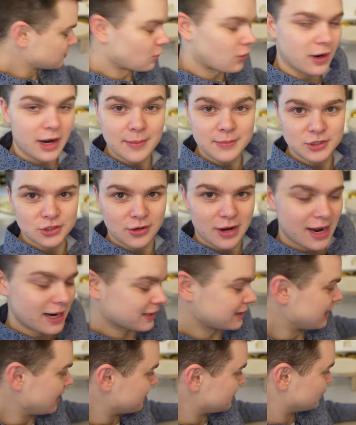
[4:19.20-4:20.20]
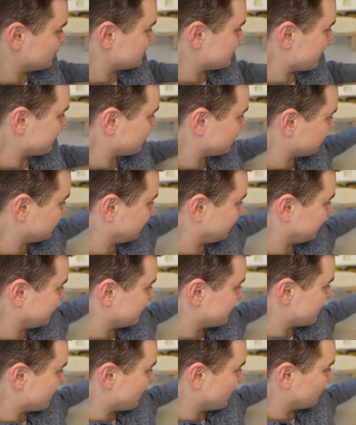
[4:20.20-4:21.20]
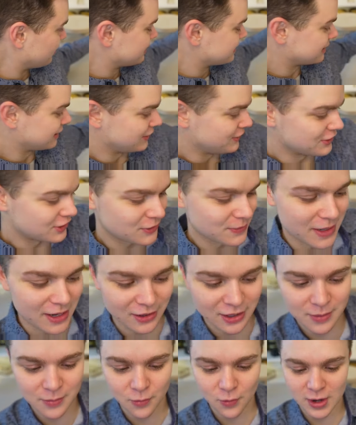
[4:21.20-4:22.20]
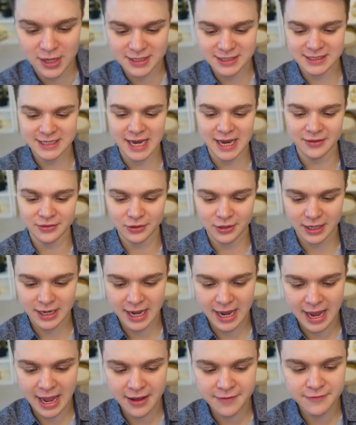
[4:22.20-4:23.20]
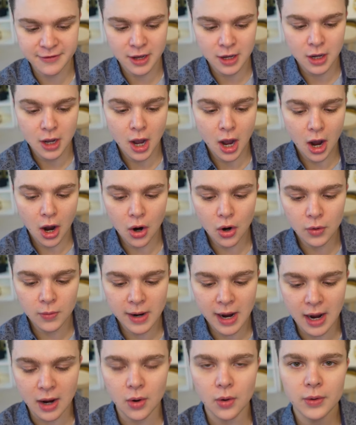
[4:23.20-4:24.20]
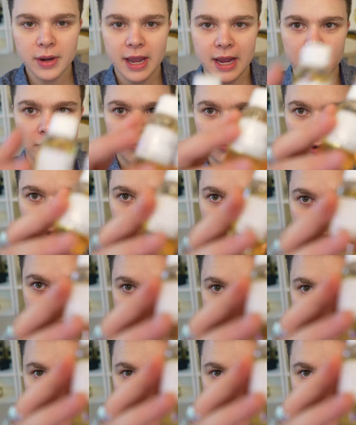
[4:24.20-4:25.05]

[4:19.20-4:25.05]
more abstract names you never really know until you smell them, what take they're gonna have. Oh wow, okay, Rose